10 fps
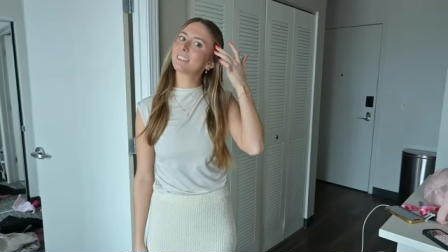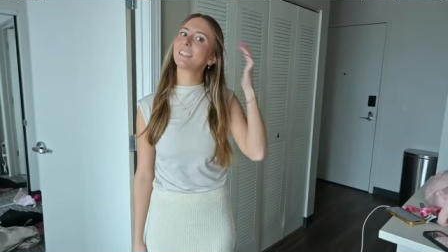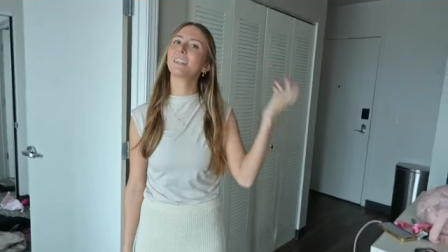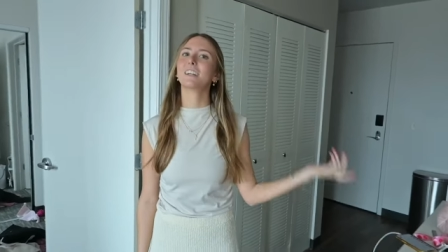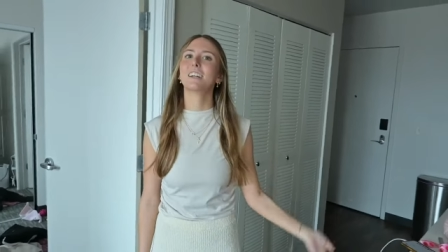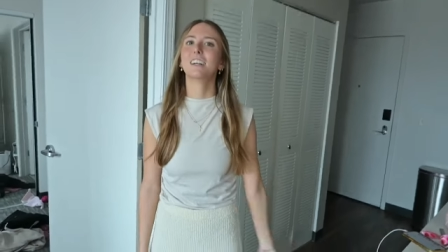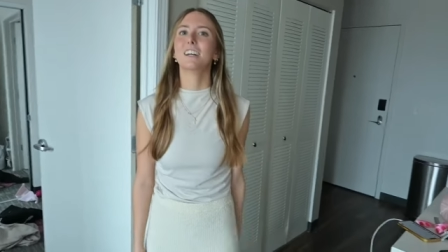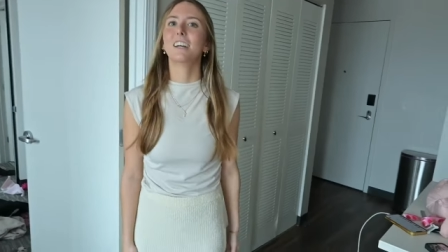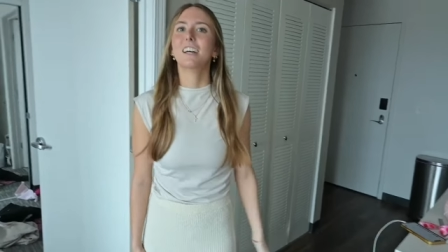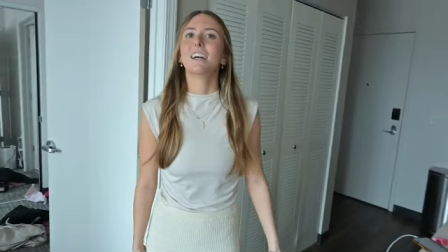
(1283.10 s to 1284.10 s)
Explain like, what you're
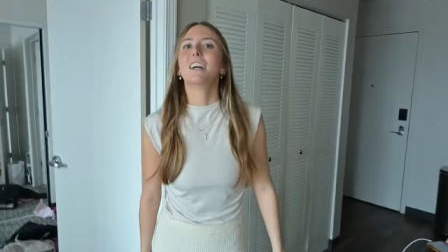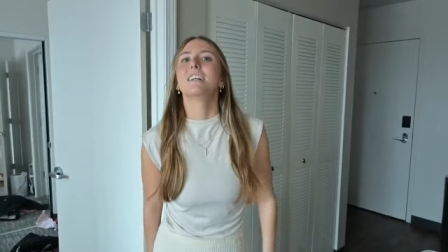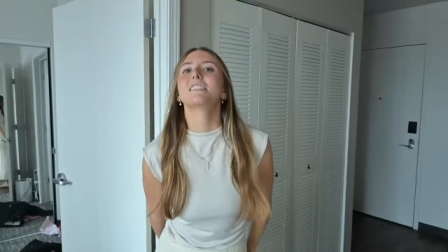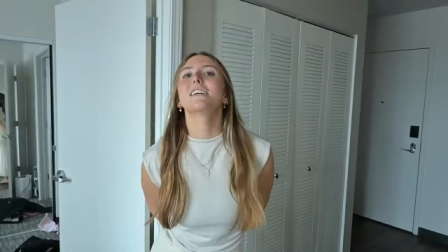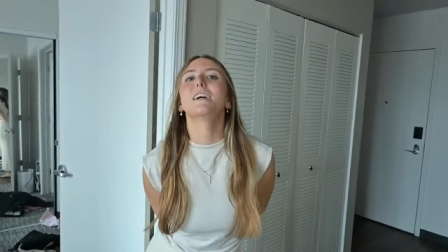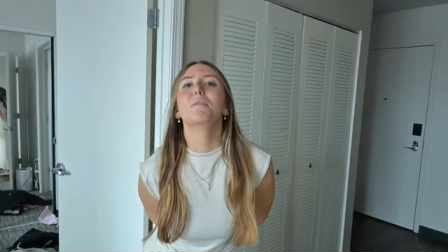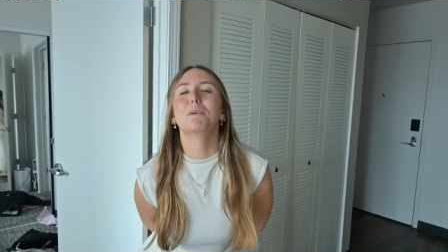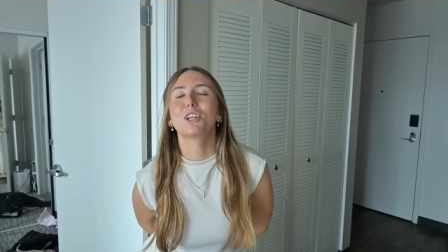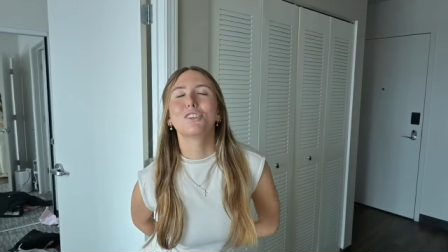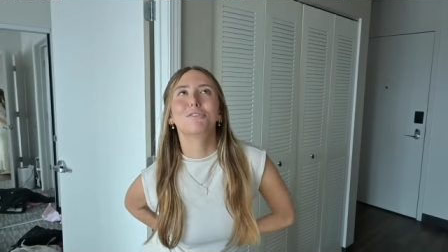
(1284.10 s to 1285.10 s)
doing, kind of. It's like a
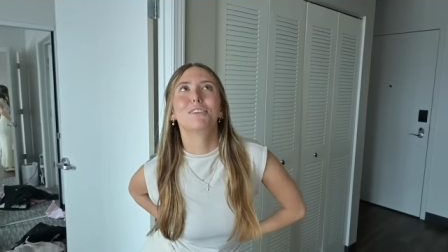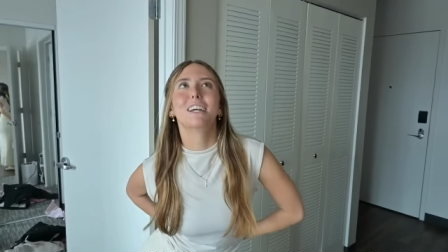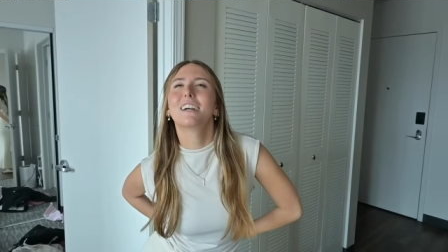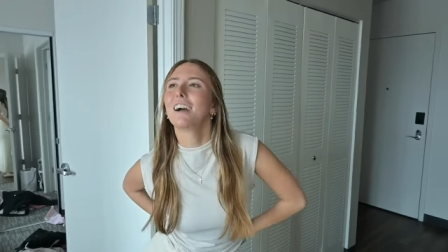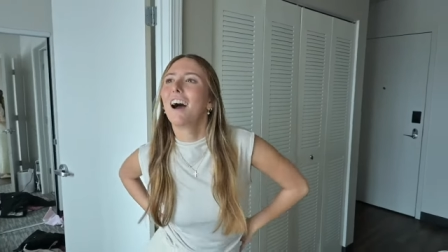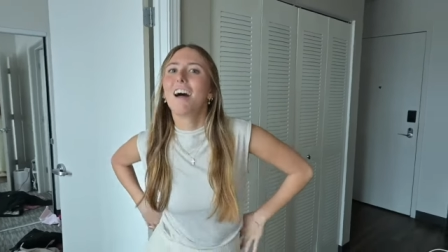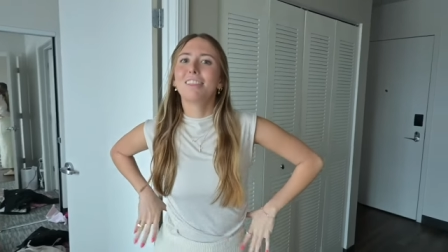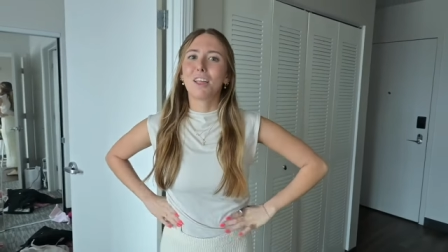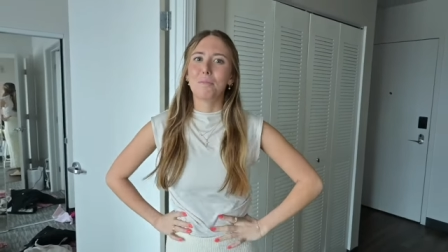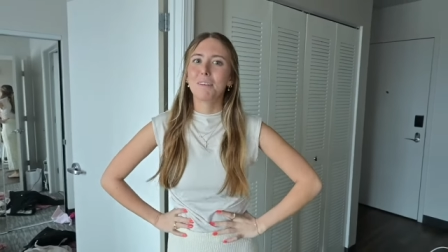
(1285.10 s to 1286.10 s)
bunch of like
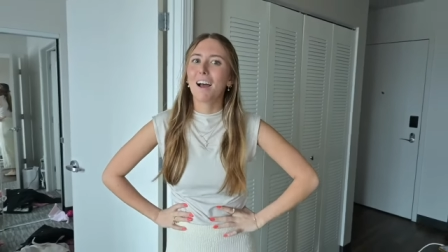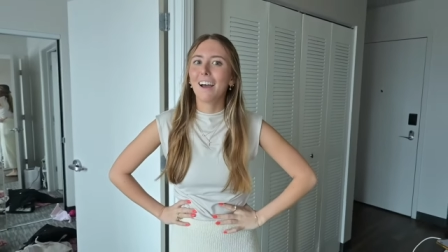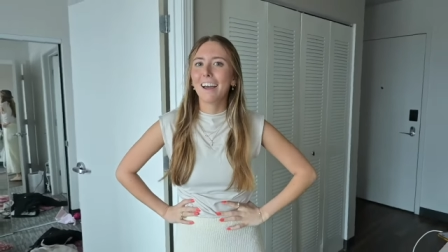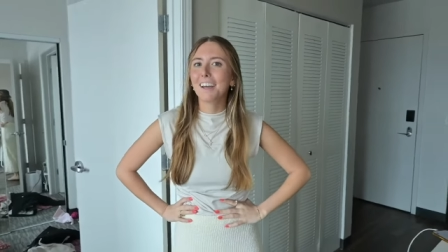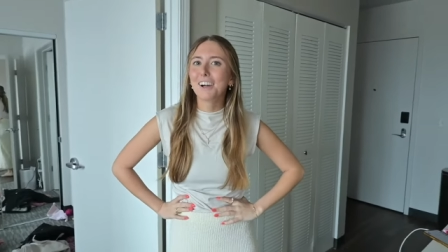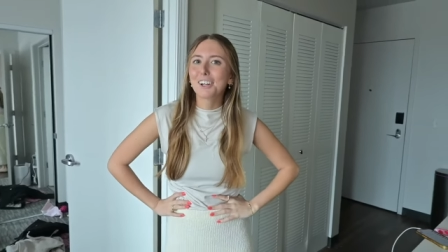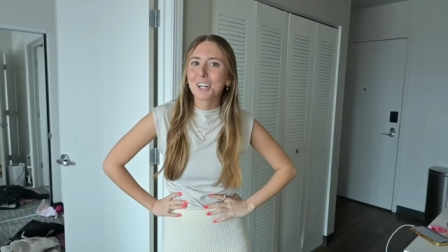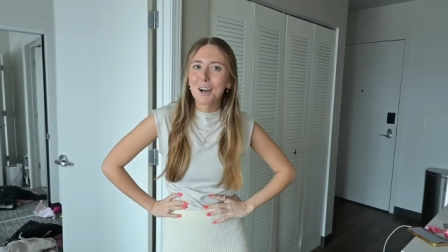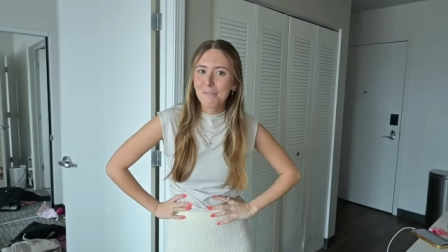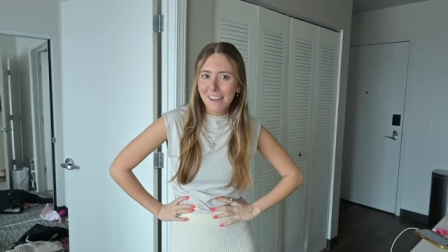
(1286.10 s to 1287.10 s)
alumni are
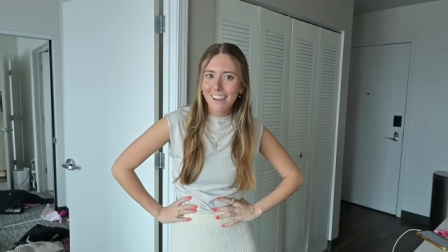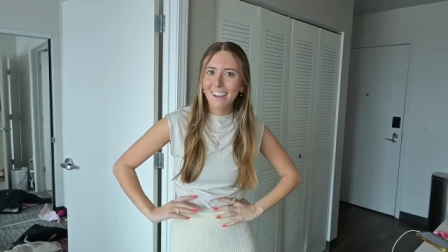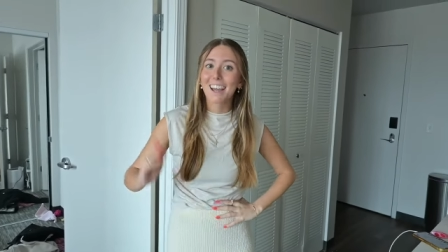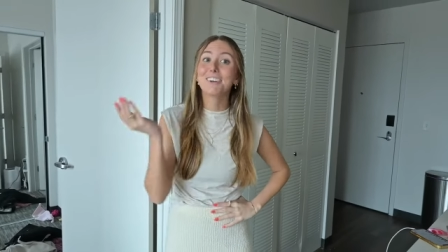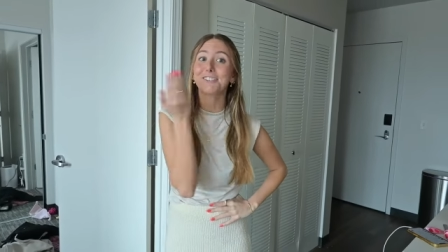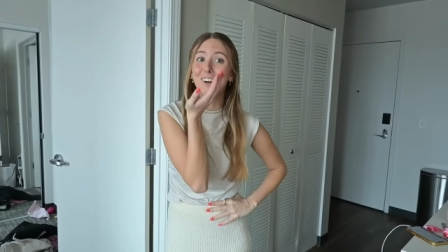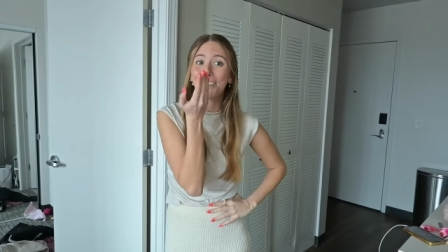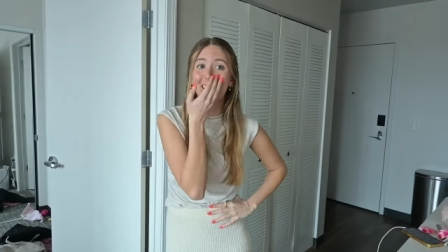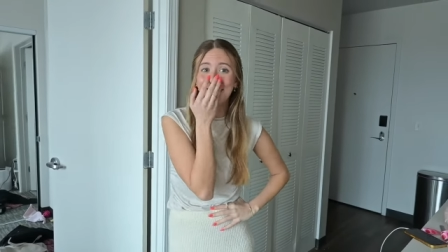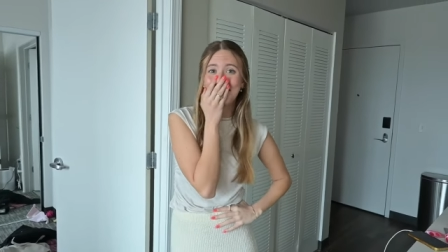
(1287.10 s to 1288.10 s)
coming. I don't know
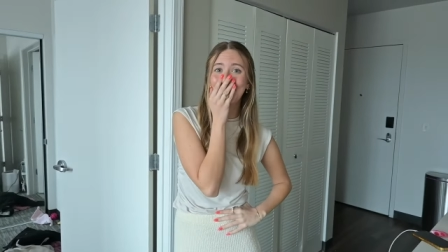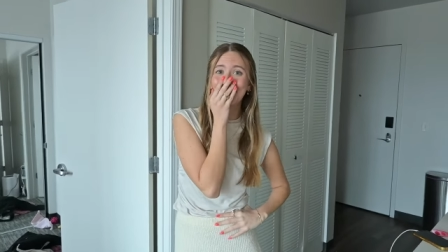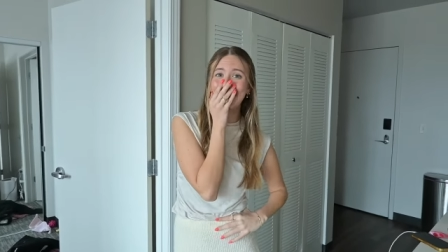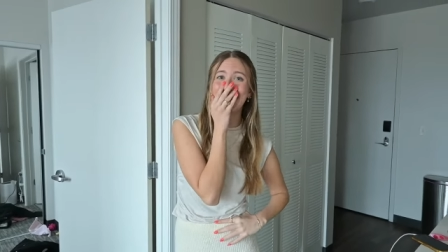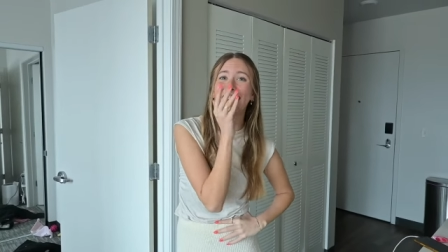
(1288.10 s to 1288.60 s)
what I'm doing.